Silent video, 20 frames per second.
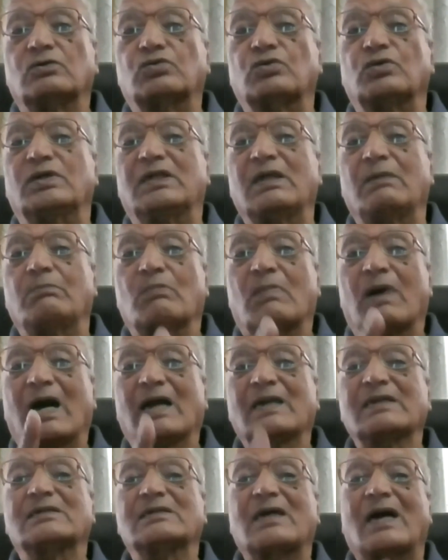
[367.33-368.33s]
to
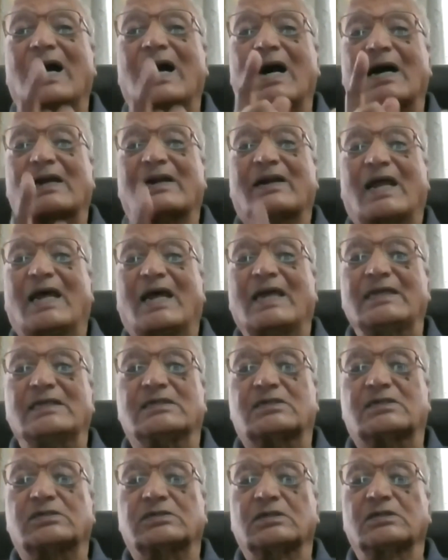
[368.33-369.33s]
demand our
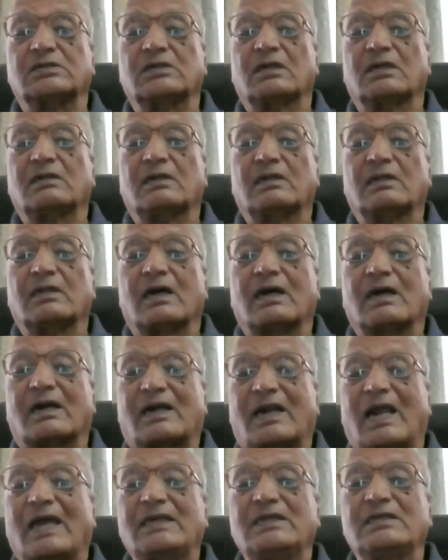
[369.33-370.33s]

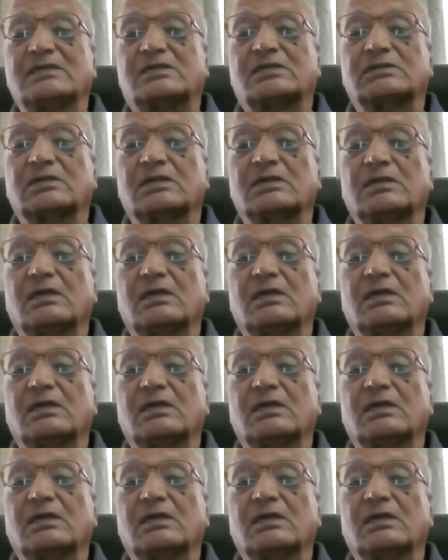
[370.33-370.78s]
right